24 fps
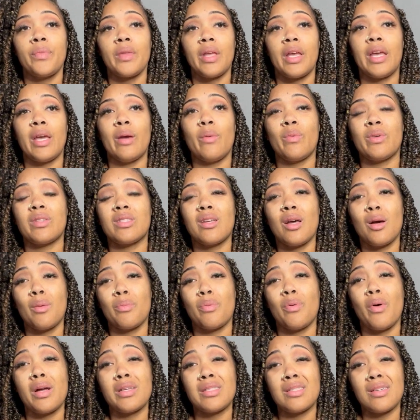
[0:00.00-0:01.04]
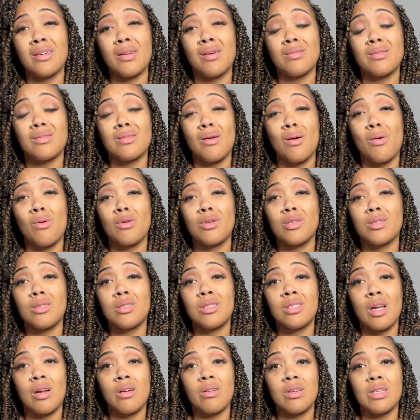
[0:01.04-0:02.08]
it was compressing on some
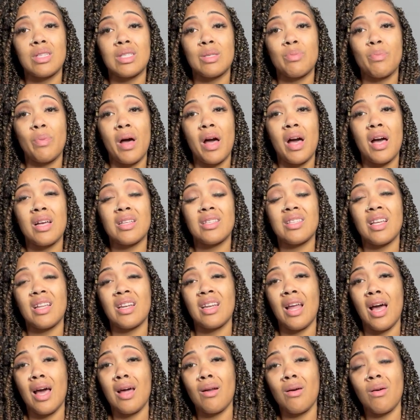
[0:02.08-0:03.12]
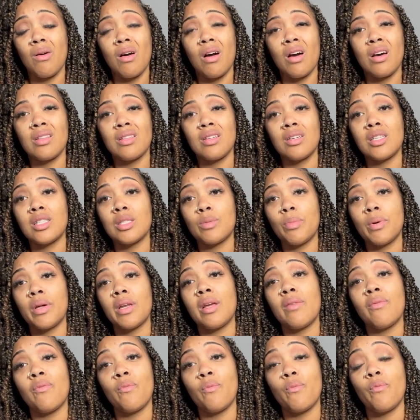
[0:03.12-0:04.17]
certain spots and not on others, but
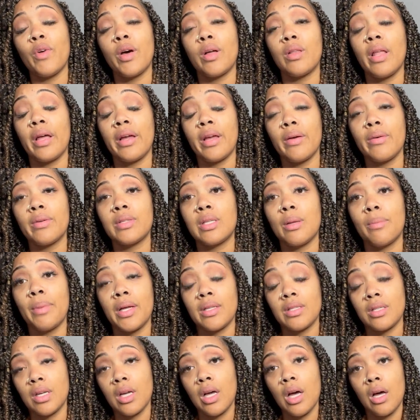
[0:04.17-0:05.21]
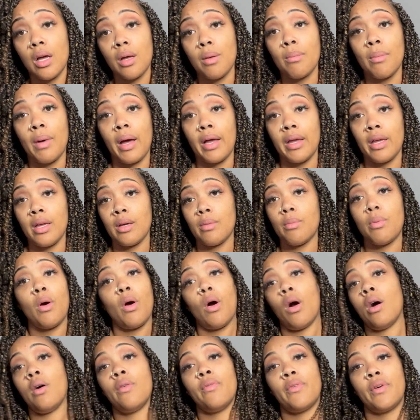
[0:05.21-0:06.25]
it felt like it was about to cut my hip
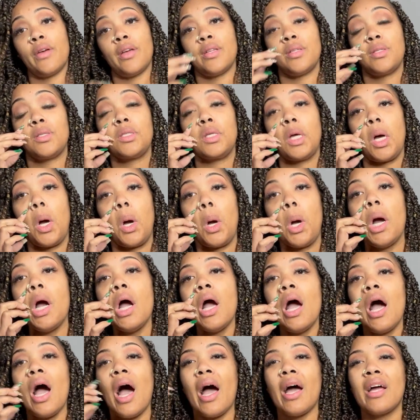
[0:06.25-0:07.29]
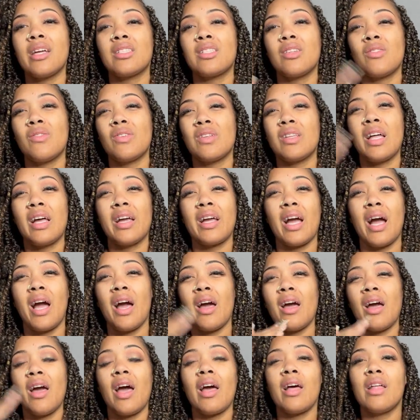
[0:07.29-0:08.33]
off. And so I actually feel like
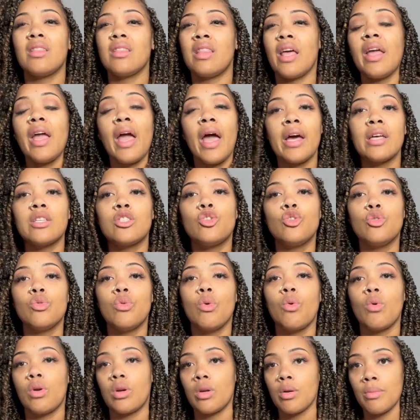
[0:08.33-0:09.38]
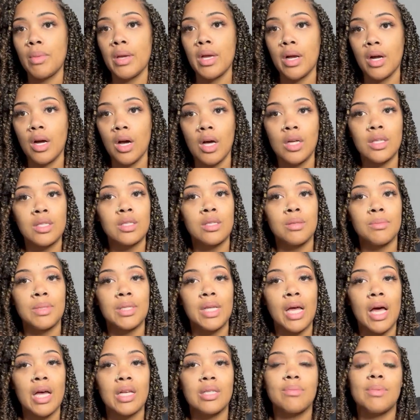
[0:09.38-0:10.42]
I they had to order me a custom
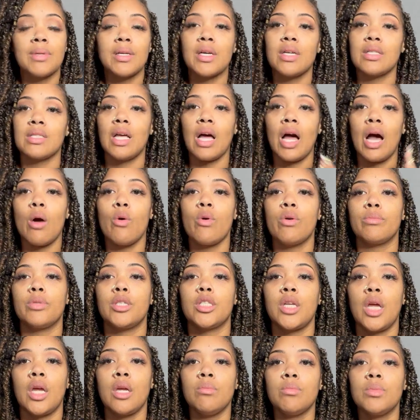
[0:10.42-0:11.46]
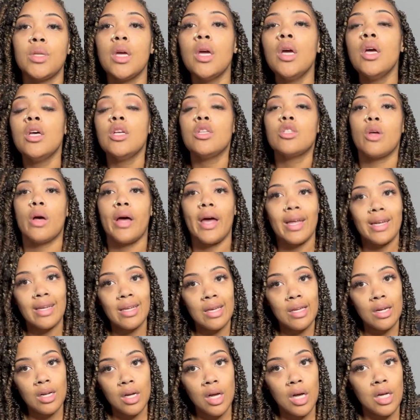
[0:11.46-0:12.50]
size because of how I'm shaped. So I had to
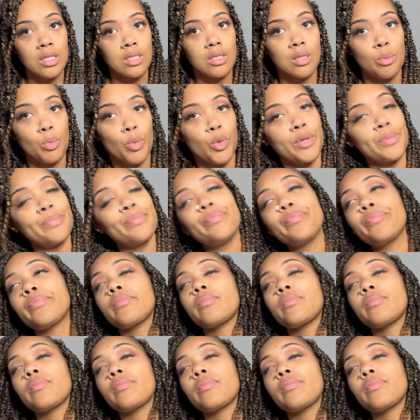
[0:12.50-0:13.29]
get a custom one